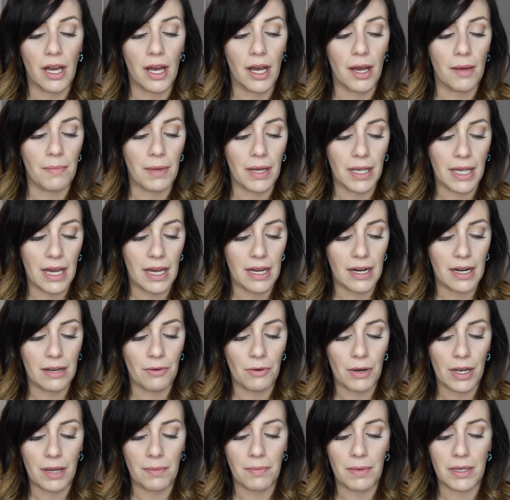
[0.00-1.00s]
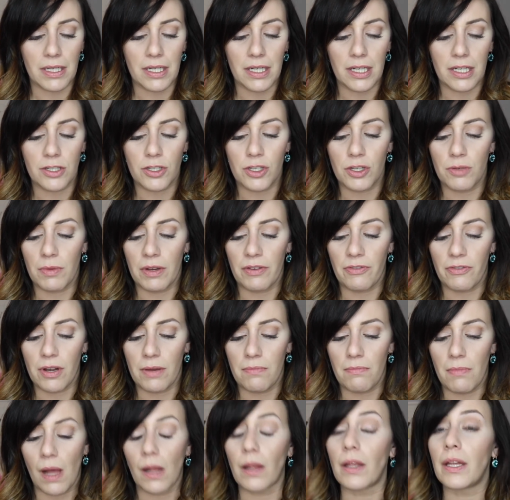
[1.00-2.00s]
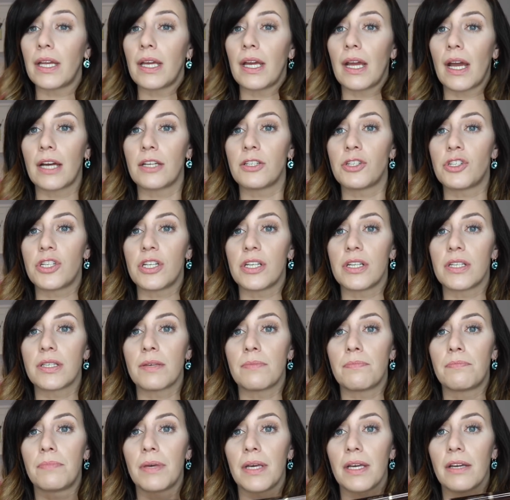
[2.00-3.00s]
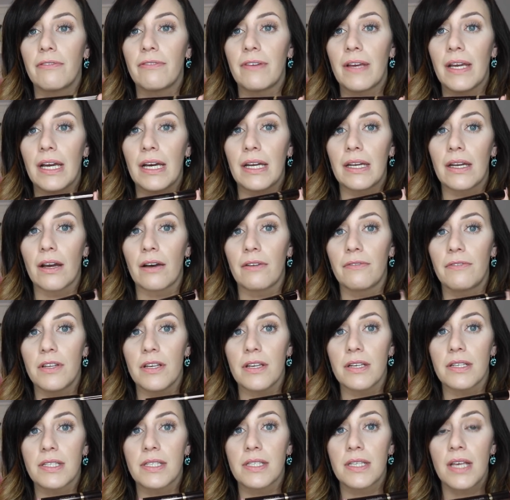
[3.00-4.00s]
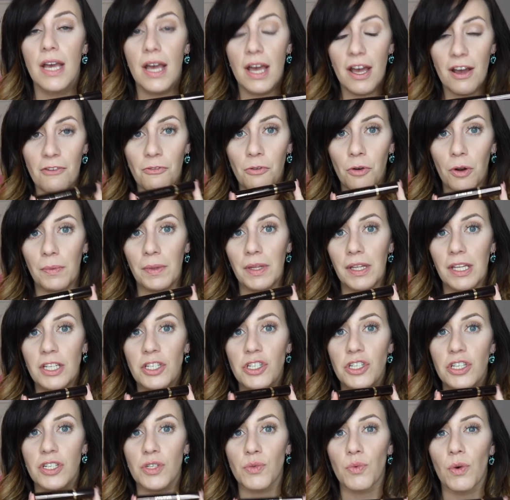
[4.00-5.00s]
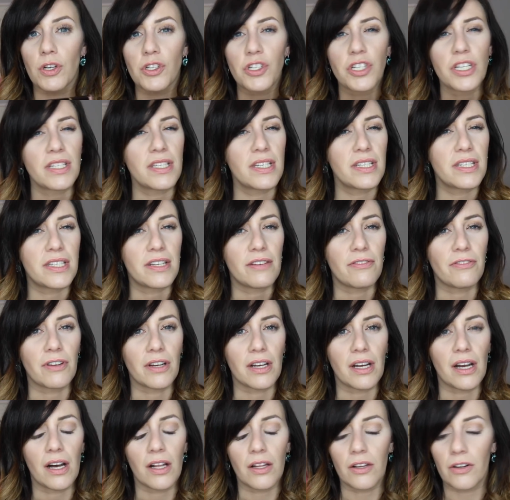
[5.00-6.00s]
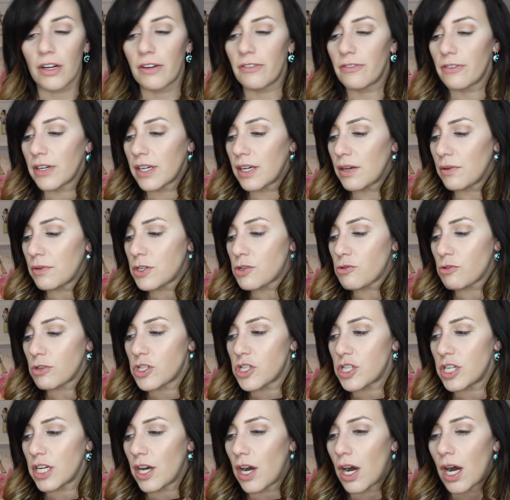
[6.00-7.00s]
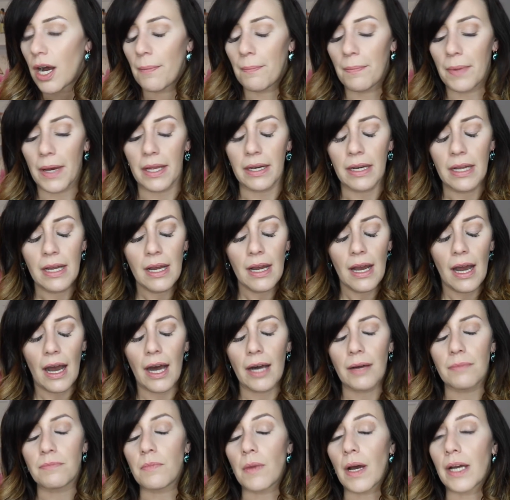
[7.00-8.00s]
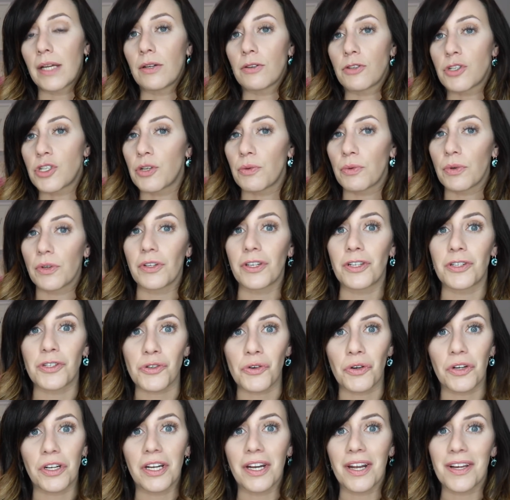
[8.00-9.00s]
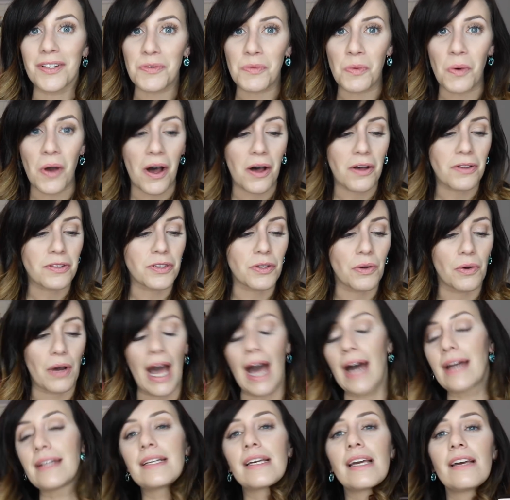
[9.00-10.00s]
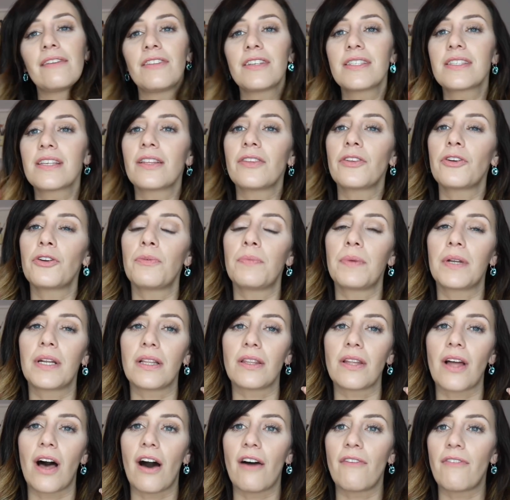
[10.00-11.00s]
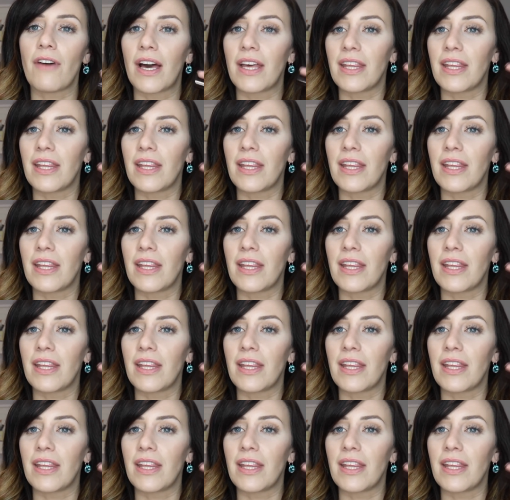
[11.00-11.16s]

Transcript: Again, I recommended it to my friend Melanie, and she is a big fan of this formulation as well. She has a different color, I forget which one she got, but I know she really enjoyed it as well. So had to give this a little bit of love.